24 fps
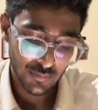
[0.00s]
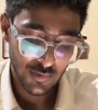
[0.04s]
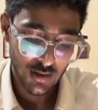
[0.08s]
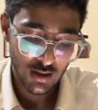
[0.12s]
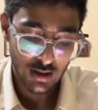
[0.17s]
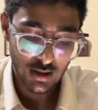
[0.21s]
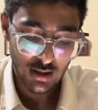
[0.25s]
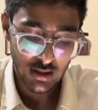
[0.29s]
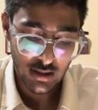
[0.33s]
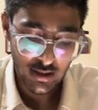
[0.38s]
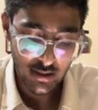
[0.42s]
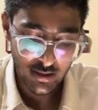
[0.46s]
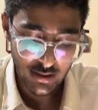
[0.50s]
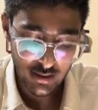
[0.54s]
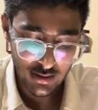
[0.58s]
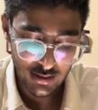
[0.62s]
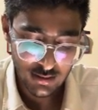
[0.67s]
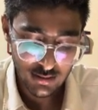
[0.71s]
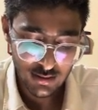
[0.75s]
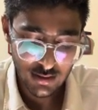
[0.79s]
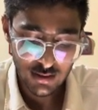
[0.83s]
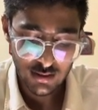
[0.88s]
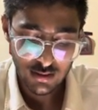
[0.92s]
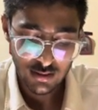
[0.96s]
It is
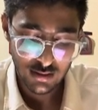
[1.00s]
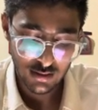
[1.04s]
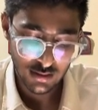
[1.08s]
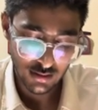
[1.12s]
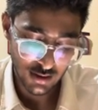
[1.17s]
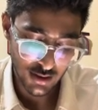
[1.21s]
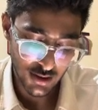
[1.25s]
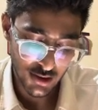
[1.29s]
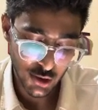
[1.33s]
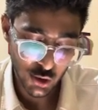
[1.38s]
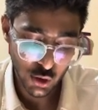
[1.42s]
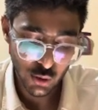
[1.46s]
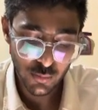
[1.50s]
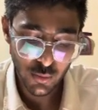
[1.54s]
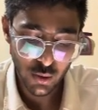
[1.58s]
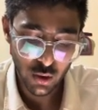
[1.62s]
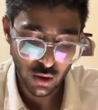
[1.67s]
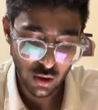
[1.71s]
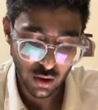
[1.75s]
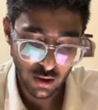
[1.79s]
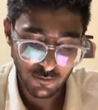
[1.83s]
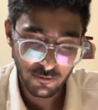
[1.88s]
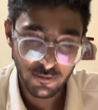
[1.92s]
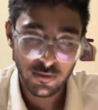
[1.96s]
the tumor of
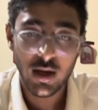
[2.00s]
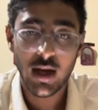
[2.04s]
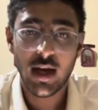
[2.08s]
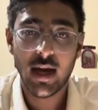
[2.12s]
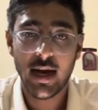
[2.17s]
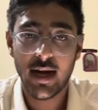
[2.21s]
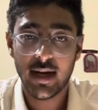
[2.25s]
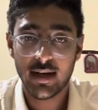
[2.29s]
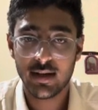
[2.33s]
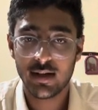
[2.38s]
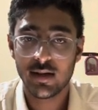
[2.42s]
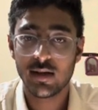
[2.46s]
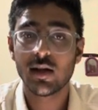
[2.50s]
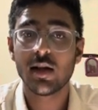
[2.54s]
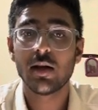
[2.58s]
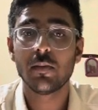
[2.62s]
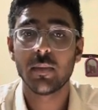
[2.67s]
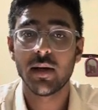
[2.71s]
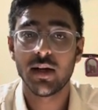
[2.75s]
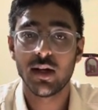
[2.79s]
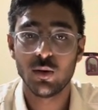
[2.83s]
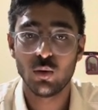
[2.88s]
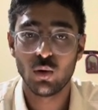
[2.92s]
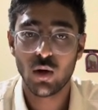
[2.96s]
adrenal
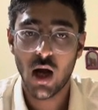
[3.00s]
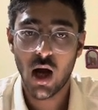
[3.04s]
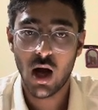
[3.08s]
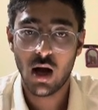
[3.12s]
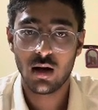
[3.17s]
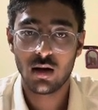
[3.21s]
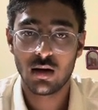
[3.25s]
medulla.